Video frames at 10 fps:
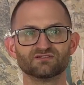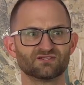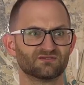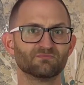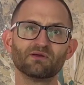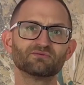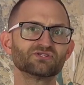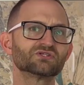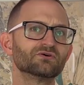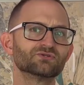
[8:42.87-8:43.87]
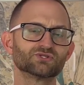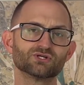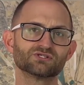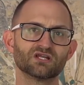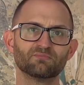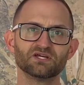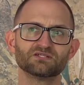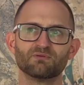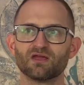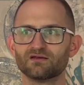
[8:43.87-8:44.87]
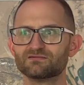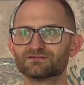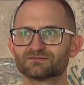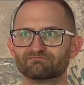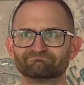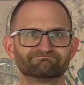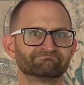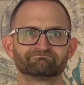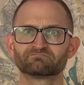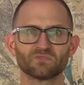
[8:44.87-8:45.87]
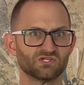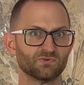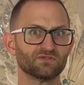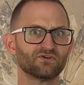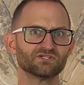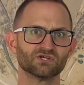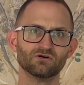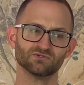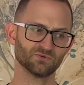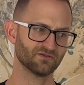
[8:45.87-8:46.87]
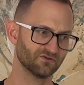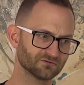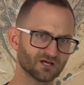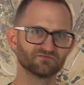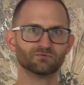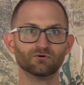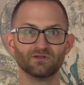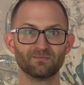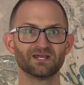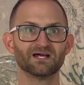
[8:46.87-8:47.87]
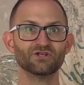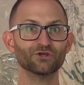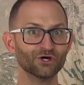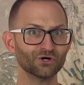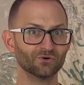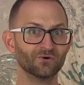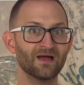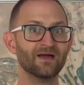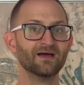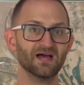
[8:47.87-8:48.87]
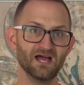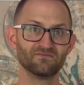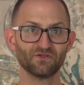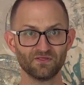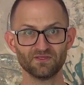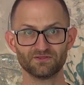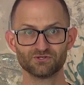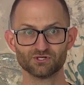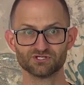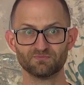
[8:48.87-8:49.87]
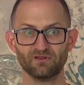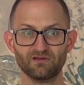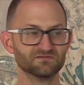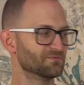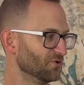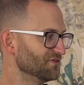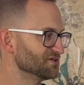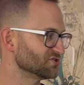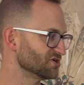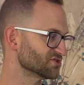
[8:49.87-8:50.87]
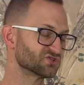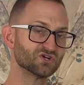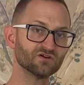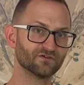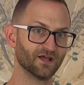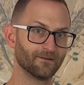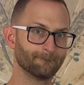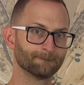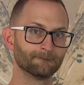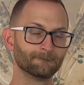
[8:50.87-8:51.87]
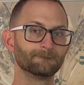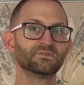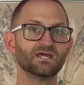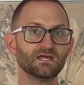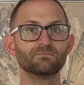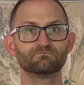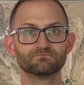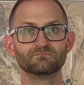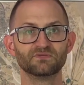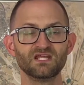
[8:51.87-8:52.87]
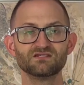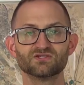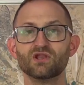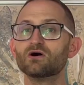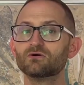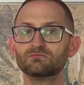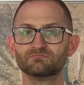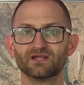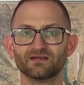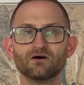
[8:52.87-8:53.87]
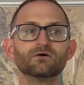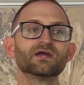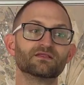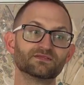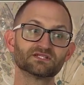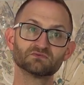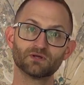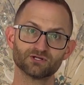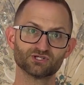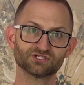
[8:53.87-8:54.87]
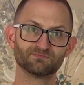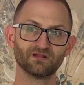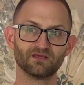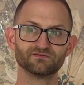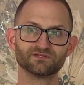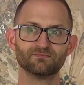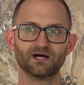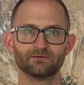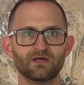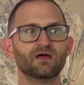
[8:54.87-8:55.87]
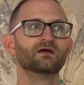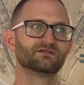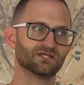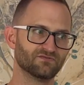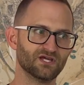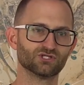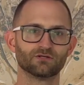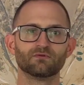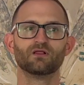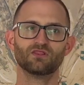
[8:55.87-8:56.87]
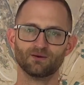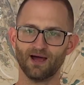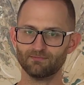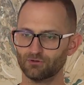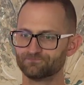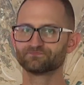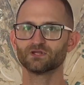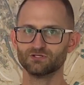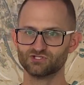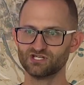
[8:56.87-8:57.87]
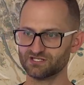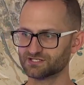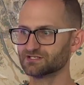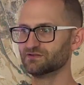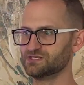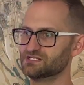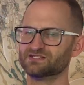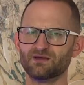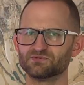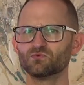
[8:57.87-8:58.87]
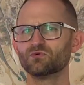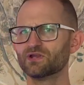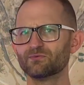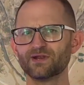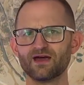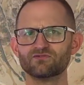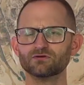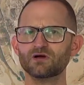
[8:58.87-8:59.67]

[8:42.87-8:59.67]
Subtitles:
Some people just go to church at a place because it's where the friends go, it's where they feel comfortable, and they may not know everything that the church believes. Once they start serving, they need to know, oh, okay, this is what our church believes about salvation, the Bible, Jesus, the end times, what have you.